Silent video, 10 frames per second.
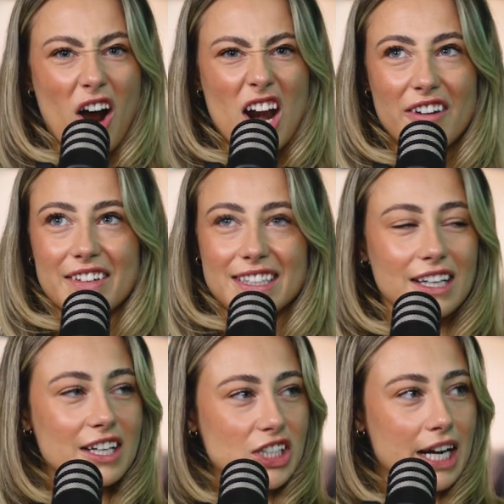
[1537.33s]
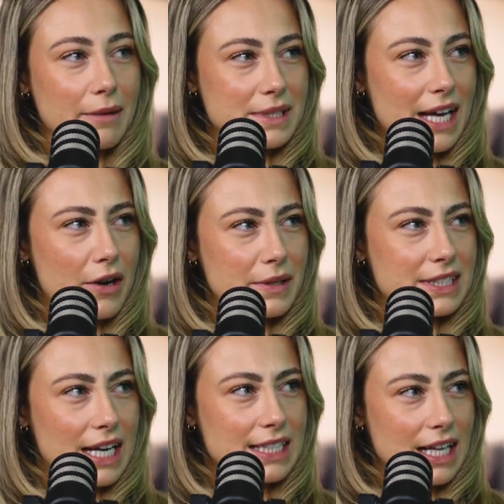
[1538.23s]
I love that's like a jacket potato,
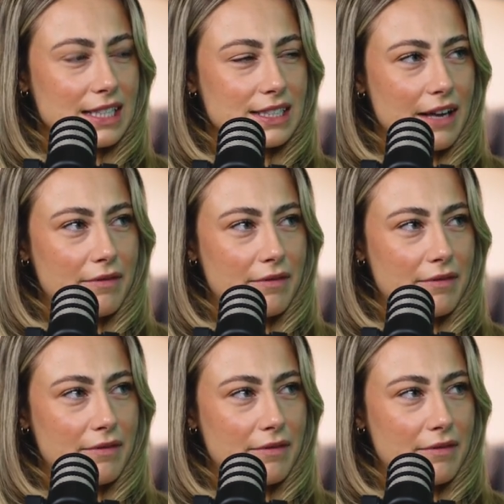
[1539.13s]
isn't it? It's that same